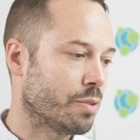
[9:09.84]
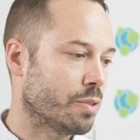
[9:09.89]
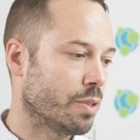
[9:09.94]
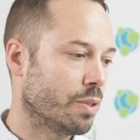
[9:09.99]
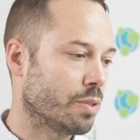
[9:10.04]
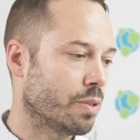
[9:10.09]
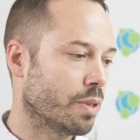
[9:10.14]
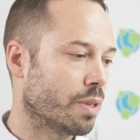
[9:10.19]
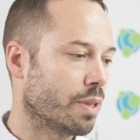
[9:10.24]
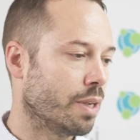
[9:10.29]

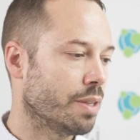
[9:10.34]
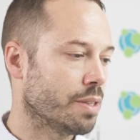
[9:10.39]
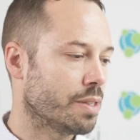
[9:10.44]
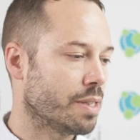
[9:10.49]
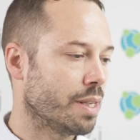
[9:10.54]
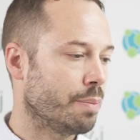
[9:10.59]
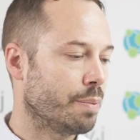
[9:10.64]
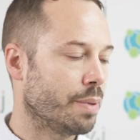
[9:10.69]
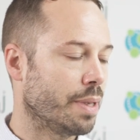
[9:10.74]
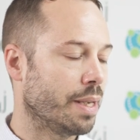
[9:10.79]
also a
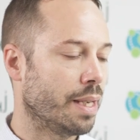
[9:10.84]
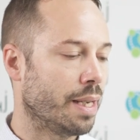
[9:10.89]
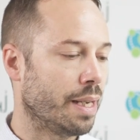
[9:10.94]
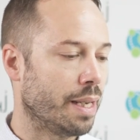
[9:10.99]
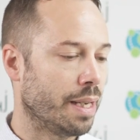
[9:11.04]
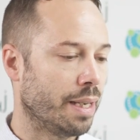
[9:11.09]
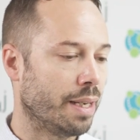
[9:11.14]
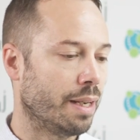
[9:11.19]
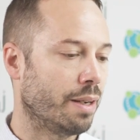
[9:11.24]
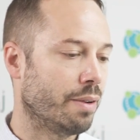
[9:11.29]
concept
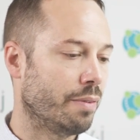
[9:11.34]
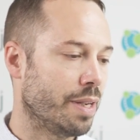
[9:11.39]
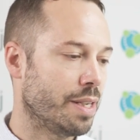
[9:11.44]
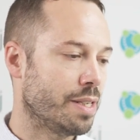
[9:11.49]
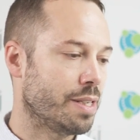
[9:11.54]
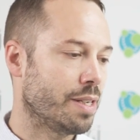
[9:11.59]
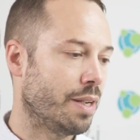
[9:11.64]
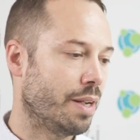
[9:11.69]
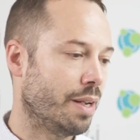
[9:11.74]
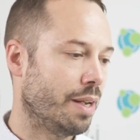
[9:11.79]
in
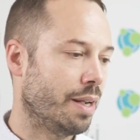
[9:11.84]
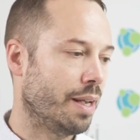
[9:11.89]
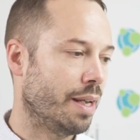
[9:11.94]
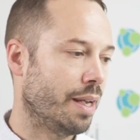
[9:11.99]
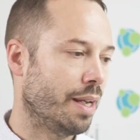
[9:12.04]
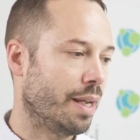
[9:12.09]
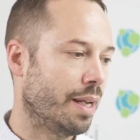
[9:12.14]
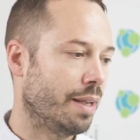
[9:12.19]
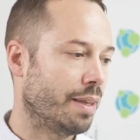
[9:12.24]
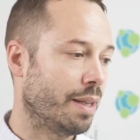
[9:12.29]
innovation
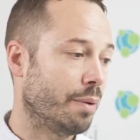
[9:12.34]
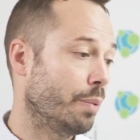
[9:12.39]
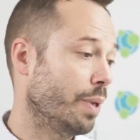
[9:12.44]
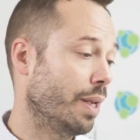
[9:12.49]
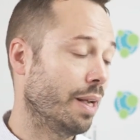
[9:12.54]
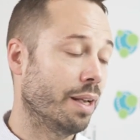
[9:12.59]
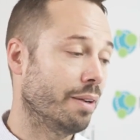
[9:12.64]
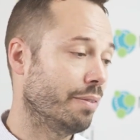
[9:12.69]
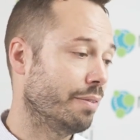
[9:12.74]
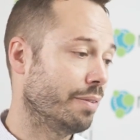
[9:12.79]
that we
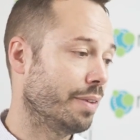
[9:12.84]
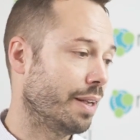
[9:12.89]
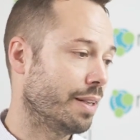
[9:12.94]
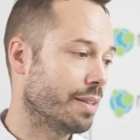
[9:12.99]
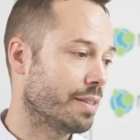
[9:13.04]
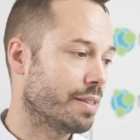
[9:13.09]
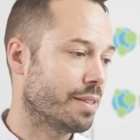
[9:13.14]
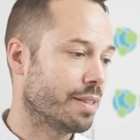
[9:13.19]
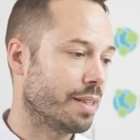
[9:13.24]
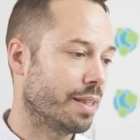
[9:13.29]
love, that
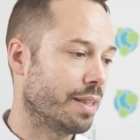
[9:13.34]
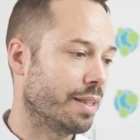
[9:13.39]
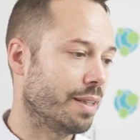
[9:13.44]
it's